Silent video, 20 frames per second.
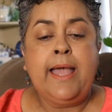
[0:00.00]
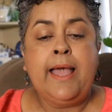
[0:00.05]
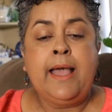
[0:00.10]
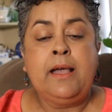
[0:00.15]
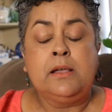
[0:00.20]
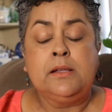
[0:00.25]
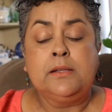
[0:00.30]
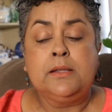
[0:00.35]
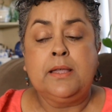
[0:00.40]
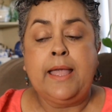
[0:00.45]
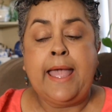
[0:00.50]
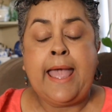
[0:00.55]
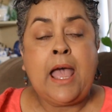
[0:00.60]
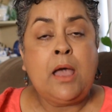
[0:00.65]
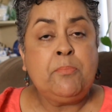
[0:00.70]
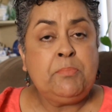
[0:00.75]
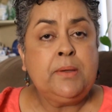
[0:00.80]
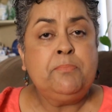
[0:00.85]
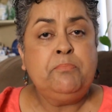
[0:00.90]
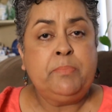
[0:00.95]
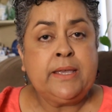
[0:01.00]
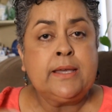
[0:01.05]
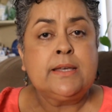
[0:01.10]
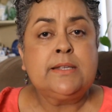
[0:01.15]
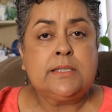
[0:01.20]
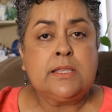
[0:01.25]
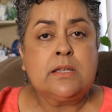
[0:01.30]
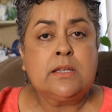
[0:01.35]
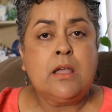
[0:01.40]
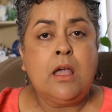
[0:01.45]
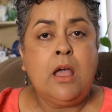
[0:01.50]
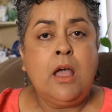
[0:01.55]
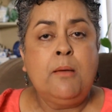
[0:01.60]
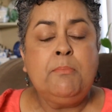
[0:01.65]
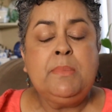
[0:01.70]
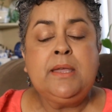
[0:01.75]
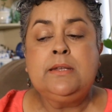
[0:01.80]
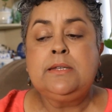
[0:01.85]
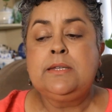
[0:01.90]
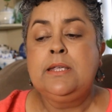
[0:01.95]
uh, app picks the
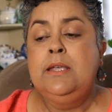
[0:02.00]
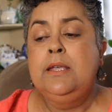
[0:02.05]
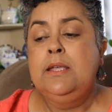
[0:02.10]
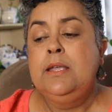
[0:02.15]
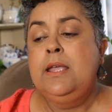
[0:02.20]
comment